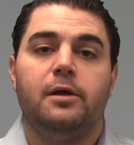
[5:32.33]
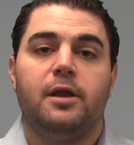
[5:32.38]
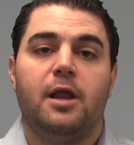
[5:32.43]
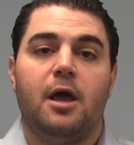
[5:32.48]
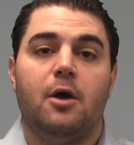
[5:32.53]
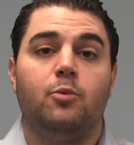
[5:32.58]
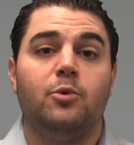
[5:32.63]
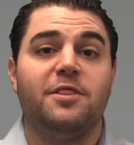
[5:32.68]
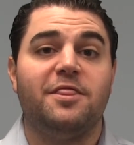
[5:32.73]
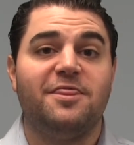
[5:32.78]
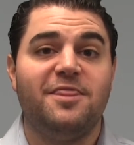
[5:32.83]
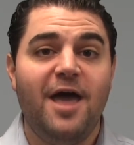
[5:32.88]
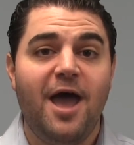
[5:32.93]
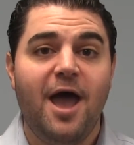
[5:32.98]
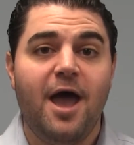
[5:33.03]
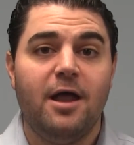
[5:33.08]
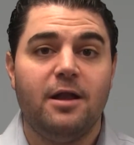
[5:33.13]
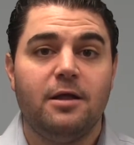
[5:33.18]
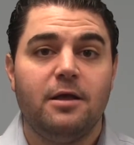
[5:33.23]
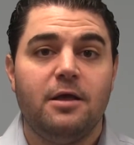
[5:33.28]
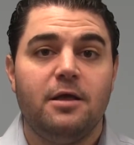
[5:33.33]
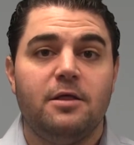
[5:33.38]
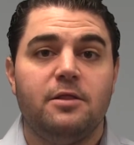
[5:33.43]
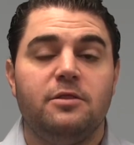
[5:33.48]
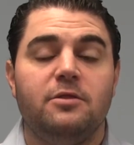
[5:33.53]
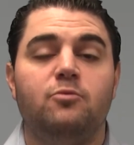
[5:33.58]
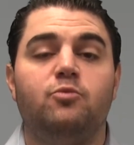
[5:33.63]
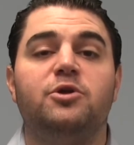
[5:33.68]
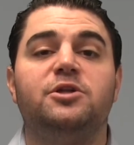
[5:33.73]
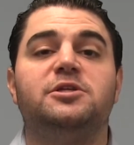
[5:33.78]
Now with that,
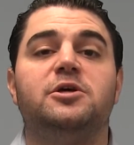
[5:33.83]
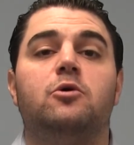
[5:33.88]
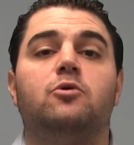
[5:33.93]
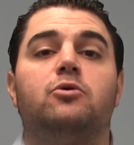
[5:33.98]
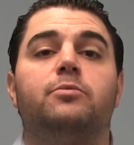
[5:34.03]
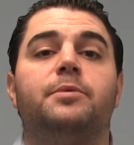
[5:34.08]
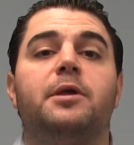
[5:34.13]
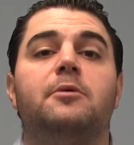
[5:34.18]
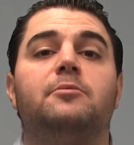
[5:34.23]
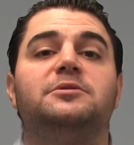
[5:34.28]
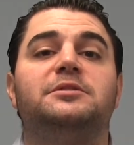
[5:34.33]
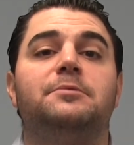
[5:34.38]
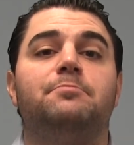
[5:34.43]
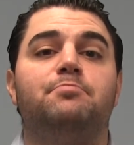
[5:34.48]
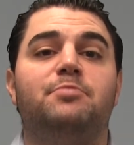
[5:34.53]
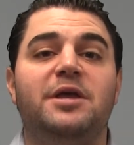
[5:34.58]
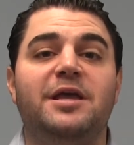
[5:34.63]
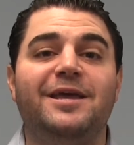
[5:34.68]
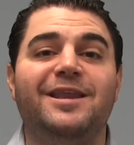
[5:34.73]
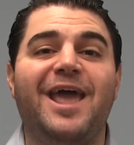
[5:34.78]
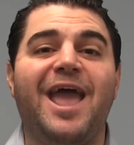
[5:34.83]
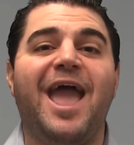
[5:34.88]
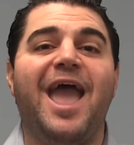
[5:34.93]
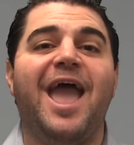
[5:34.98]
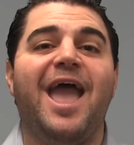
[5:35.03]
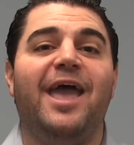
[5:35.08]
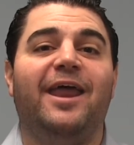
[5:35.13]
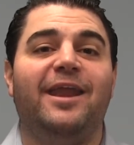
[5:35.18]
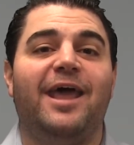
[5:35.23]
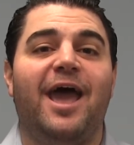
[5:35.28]
the retailer will be able to bid
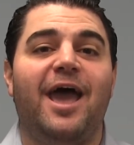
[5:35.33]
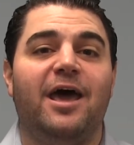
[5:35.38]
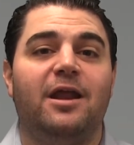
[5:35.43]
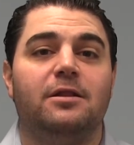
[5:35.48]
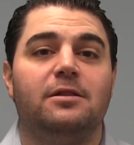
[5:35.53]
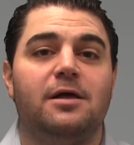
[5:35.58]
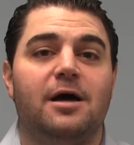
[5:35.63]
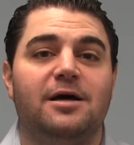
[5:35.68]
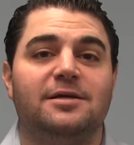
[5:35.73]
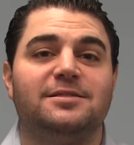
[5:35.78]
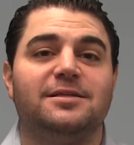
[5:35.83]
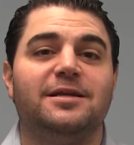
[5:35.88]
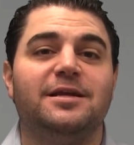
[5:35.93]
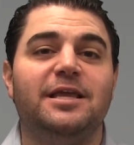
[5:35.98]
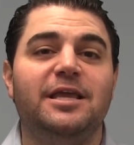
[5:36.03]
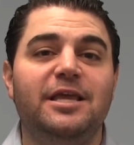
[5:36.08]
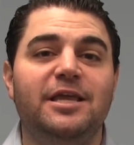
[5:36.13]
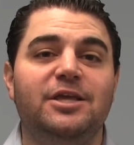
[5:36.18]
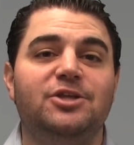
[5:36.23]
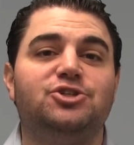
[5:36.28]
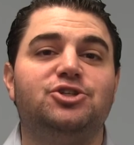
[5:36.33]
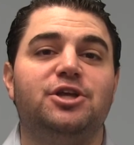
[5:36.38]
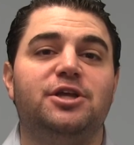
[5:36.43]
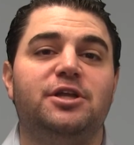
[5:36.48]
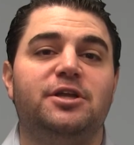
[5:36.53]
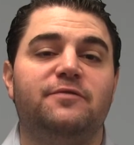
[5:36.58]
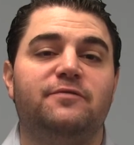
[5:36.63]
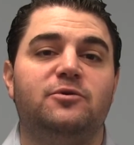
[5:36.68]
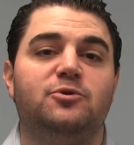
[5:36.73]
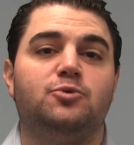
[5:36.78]
and analyze on each
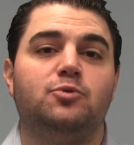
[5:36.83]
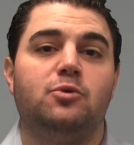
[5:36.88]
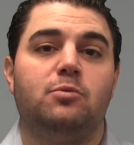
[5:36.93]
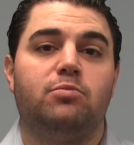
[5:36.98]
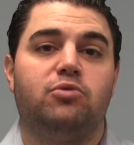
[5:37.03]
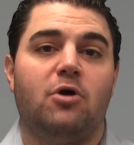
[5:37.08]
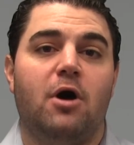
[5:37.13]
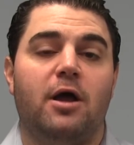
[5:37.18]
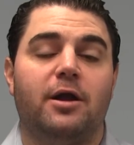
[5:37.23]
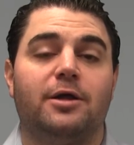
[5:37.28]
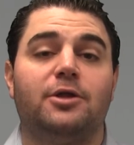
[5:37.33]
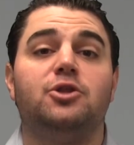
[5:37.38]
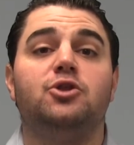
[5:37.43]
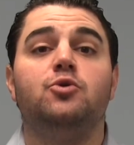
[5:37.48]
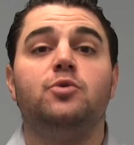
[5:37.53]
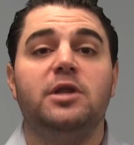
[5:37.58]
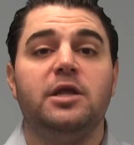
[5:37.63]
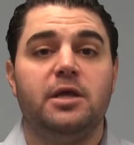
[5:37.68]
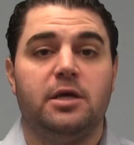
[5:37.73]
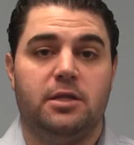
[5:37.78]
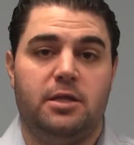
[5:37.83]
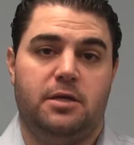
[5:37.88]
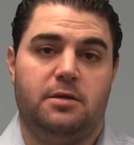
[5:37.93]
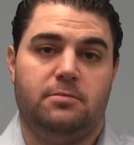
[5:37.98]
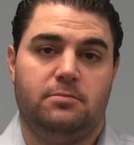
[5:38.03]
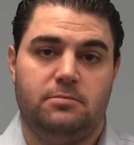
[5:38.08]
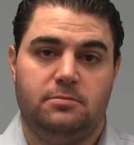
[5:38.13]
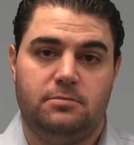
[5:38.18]
individual product uniquely.